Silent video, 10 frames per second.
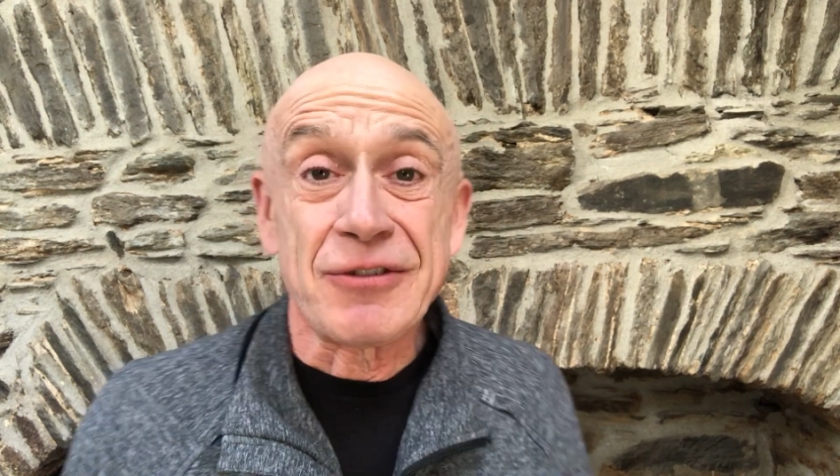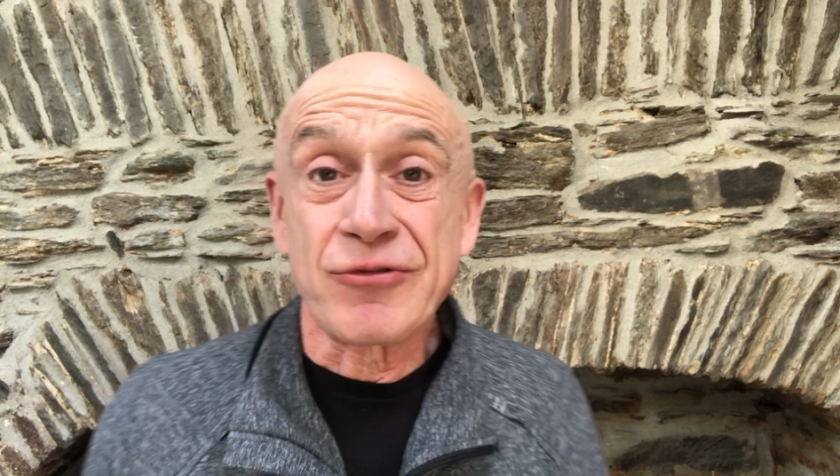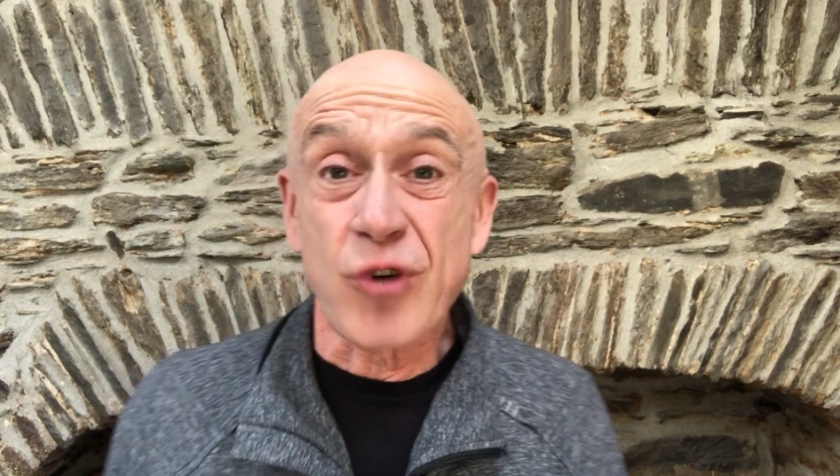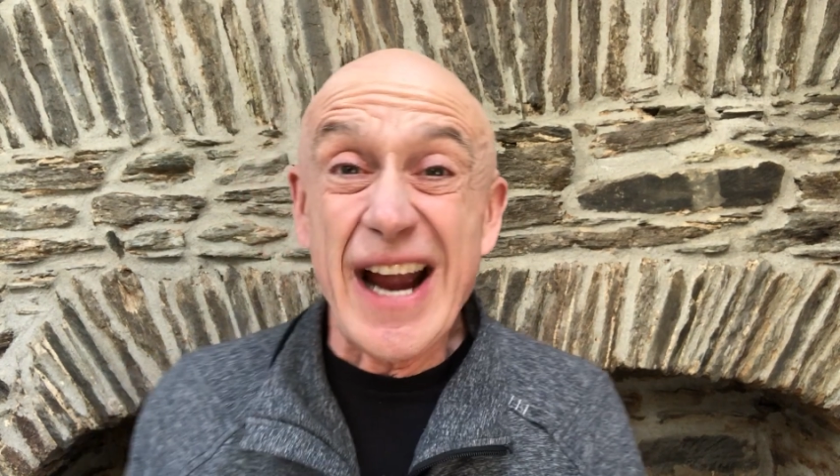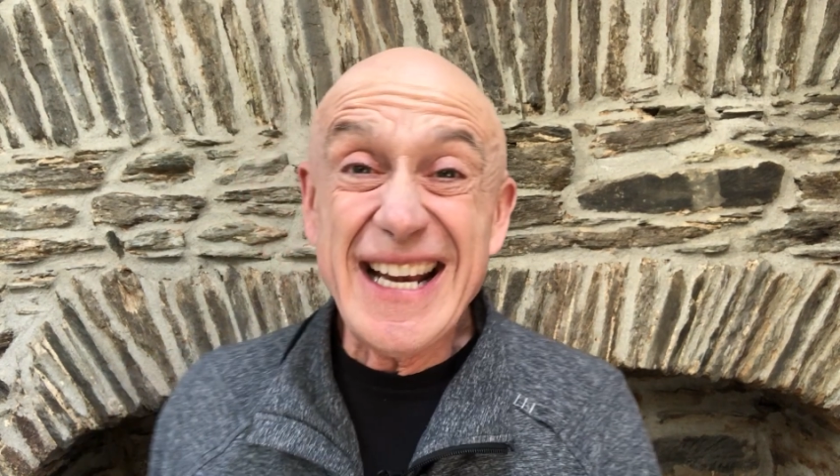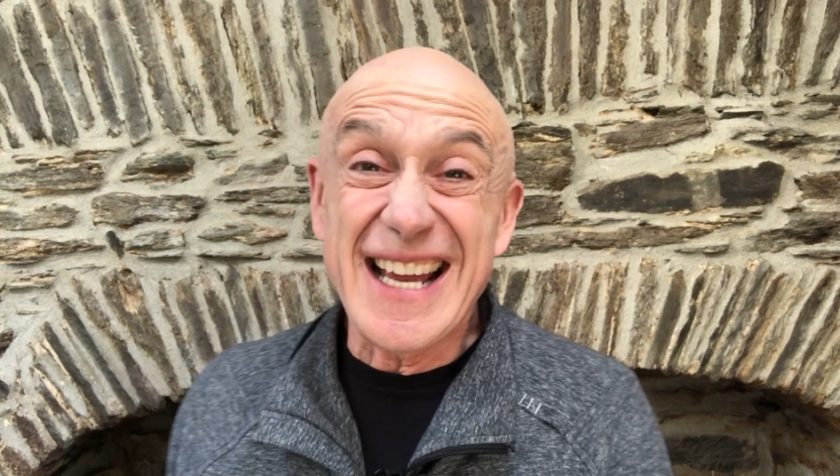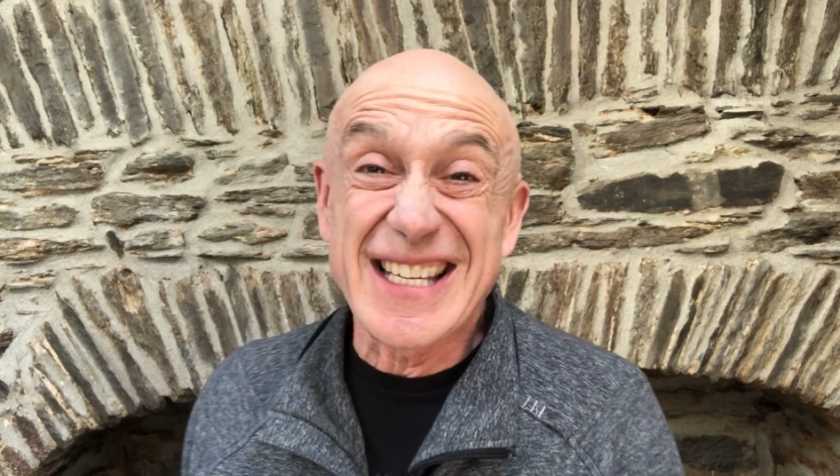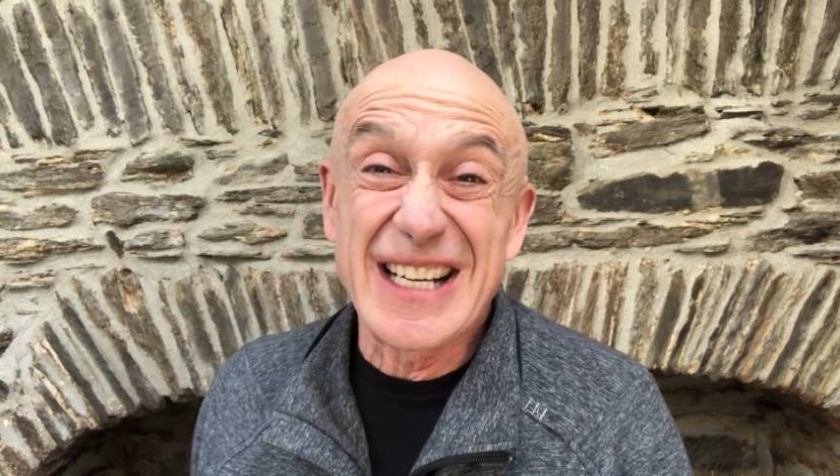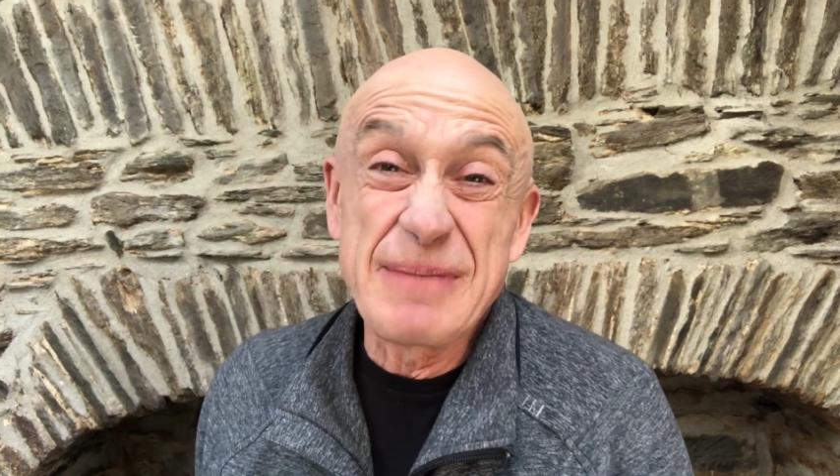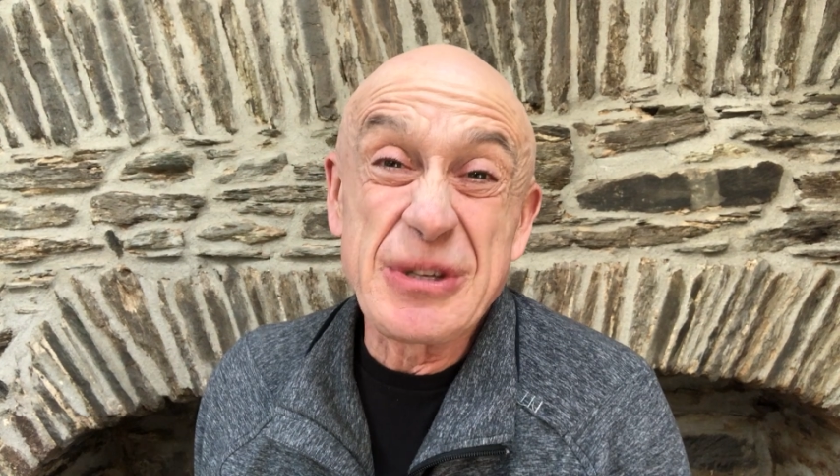Fridays
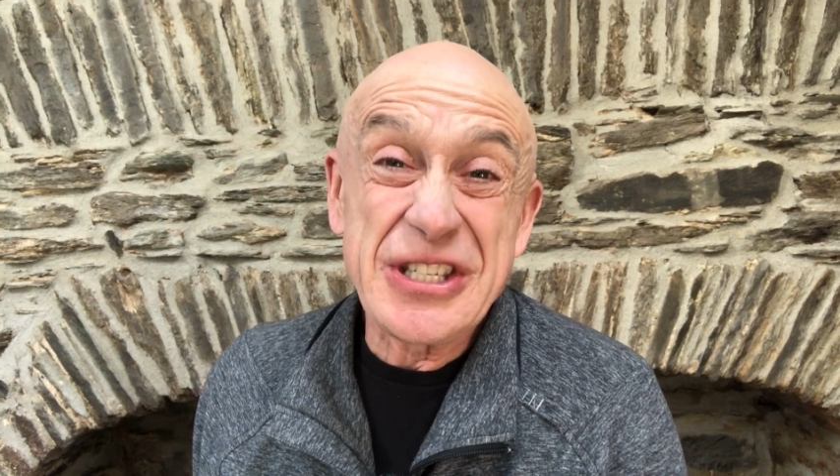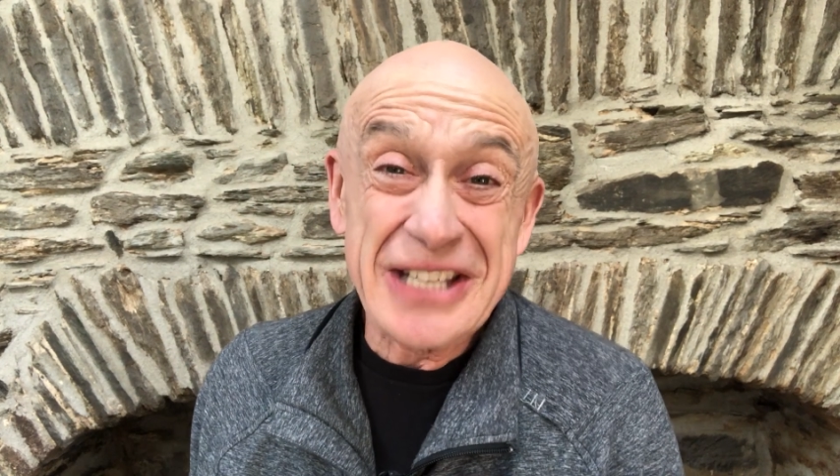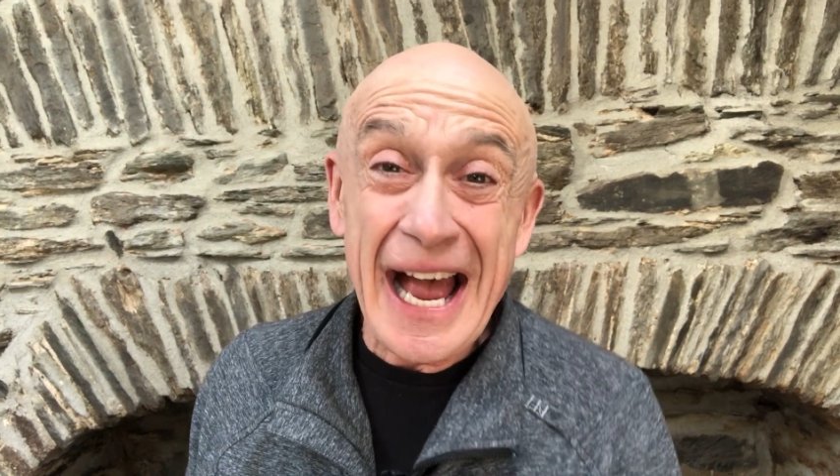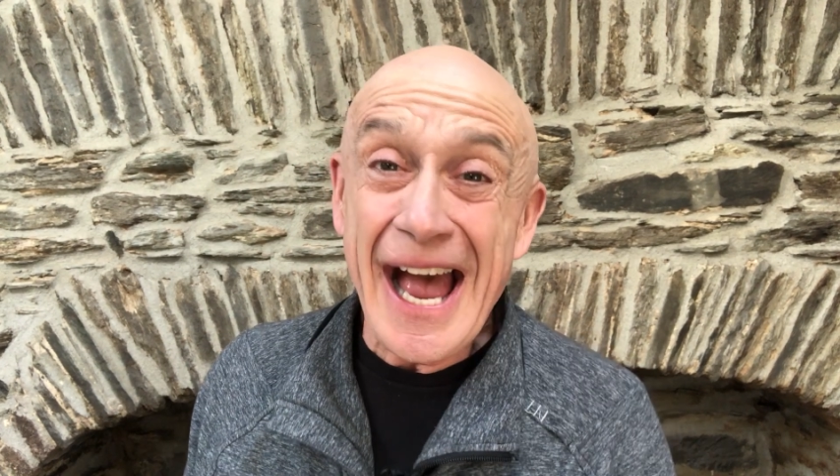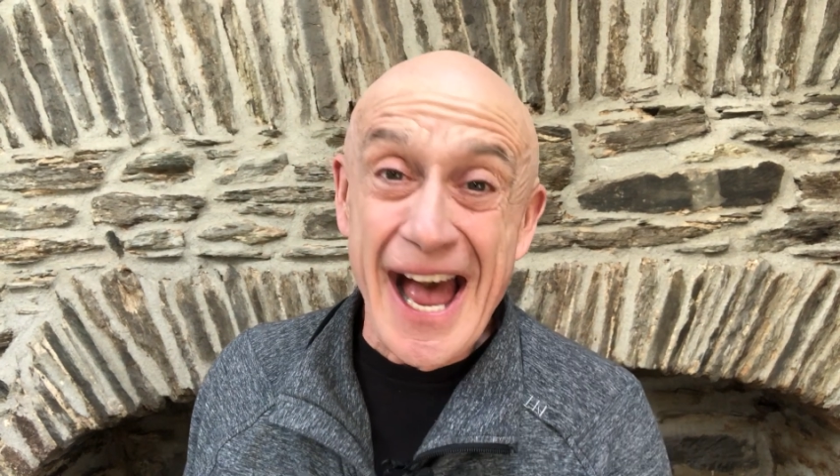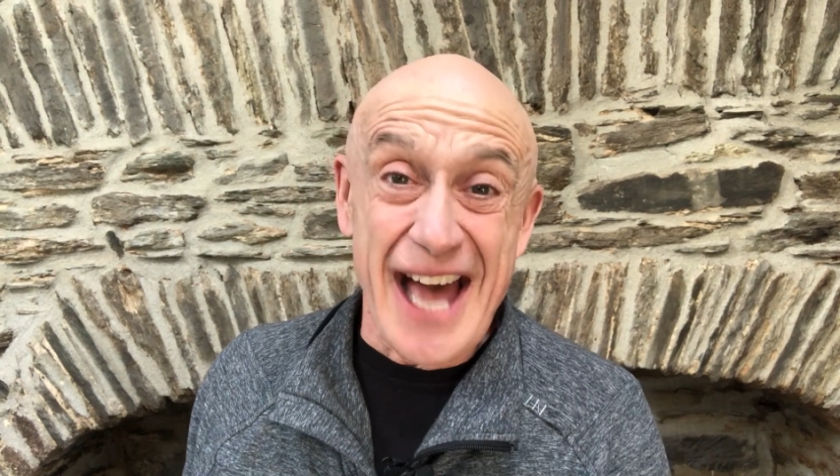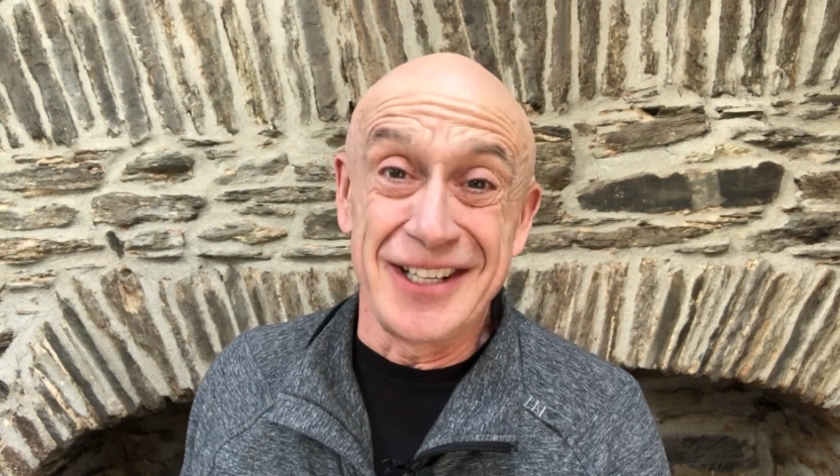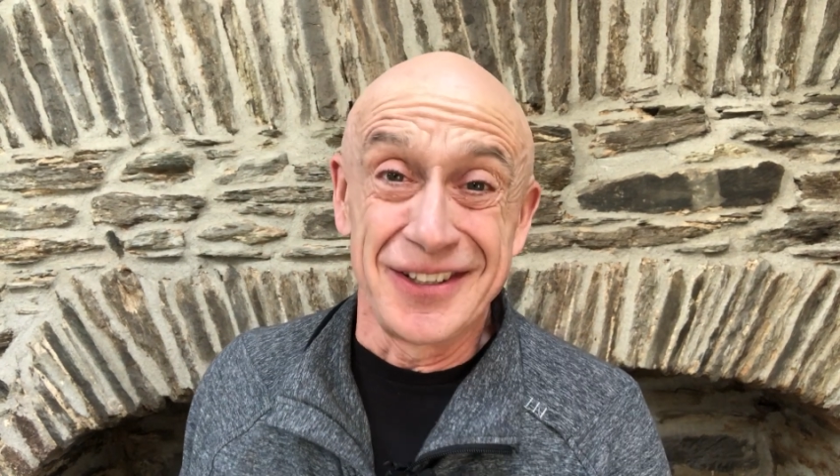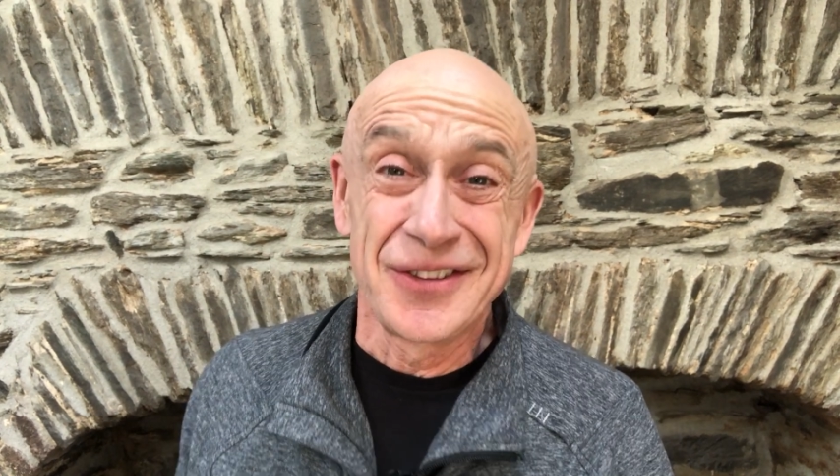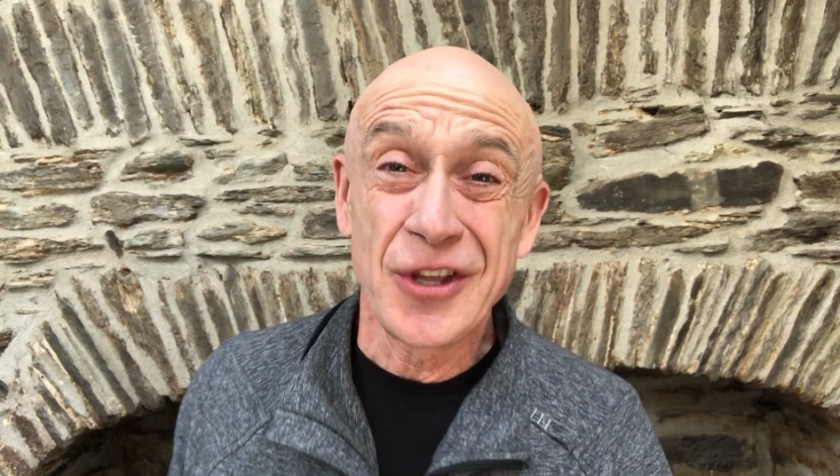and I'm sad